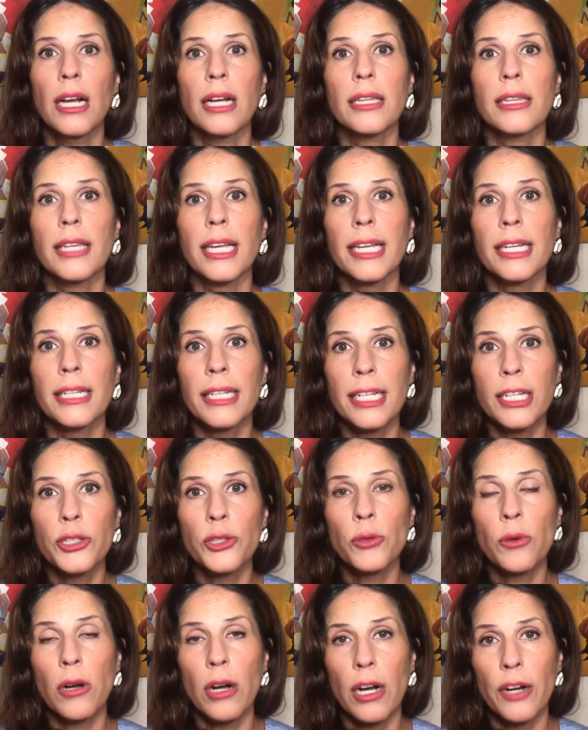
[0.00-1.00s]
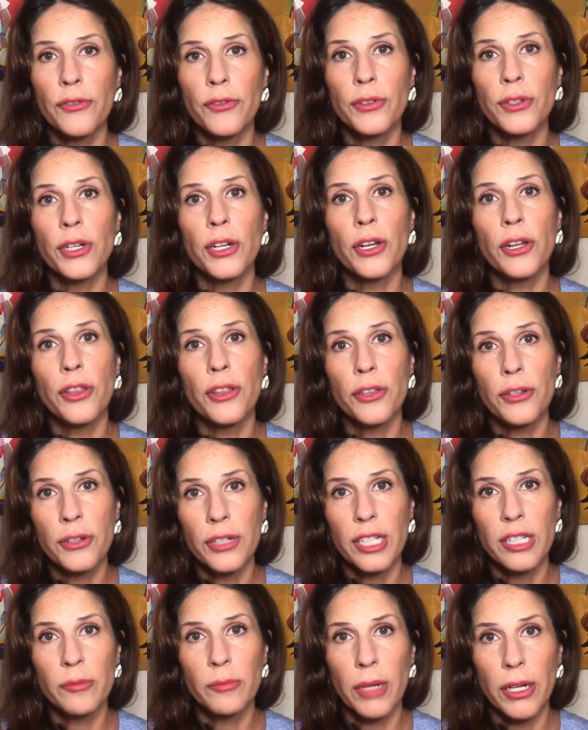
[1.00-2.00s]
They need to offer a
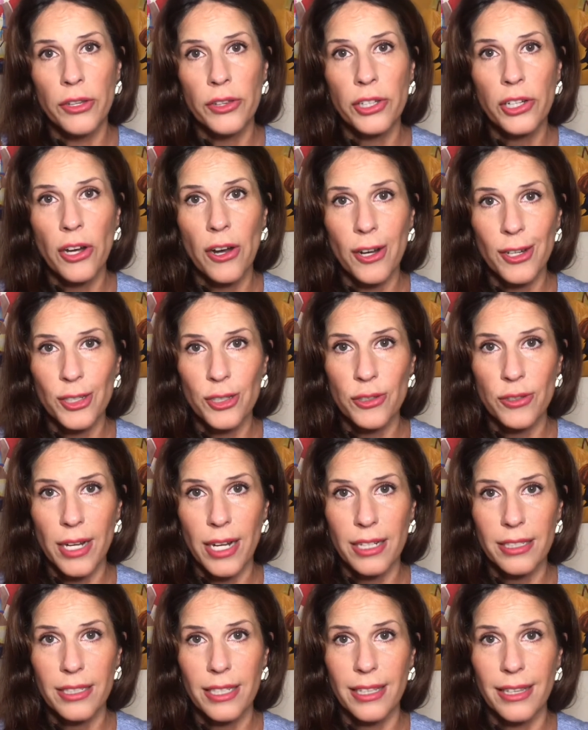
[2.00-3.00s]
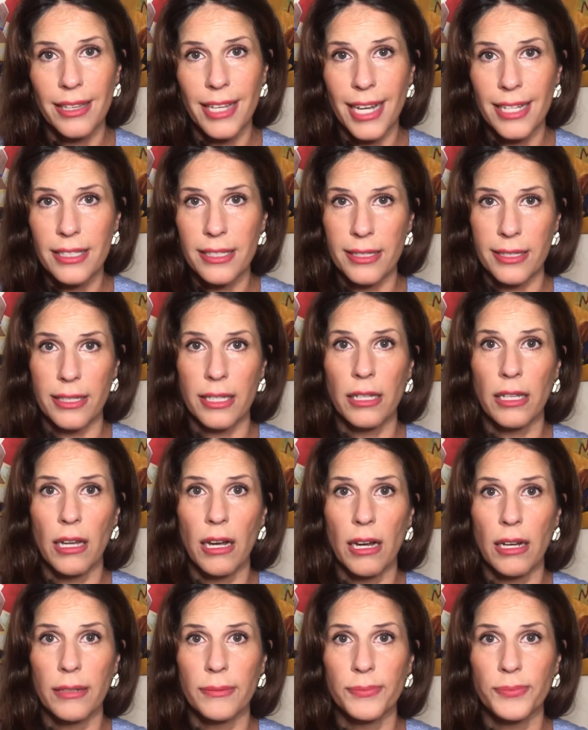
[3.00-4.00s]
30-month contract. That's the law.